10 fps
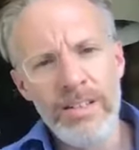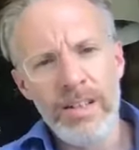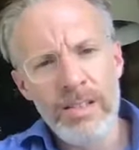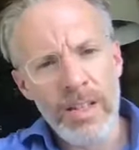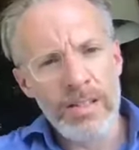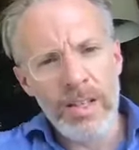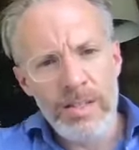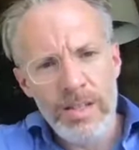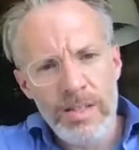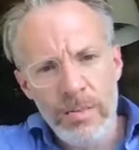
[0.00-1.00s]
Is
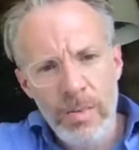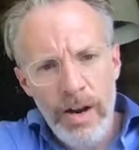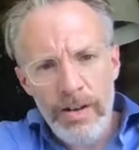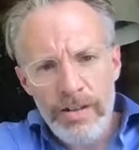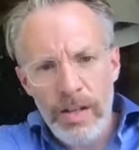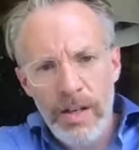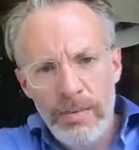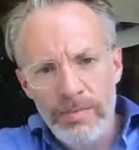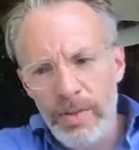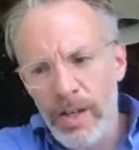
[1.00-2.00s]
there somewhere as
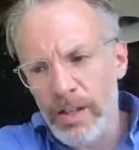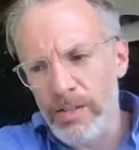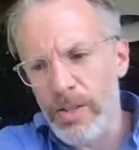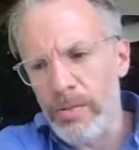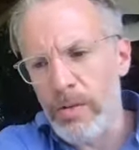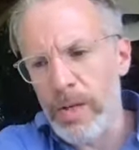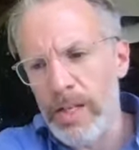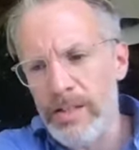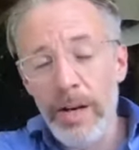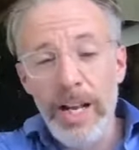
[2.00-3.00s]
a consumer that we
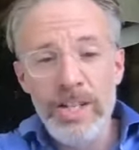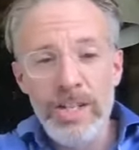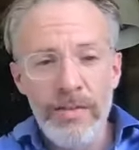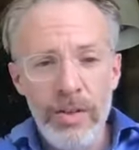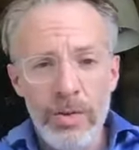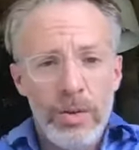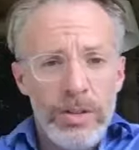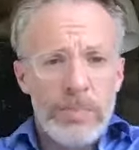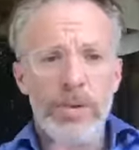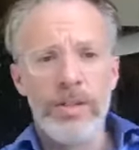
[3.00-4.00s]
can say, well, actually, if you use all
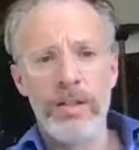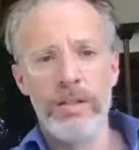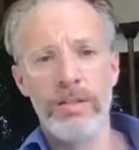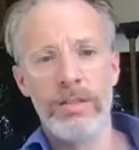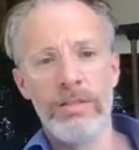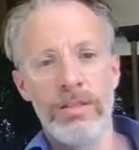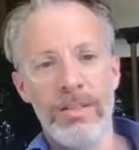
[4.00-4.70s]
these products,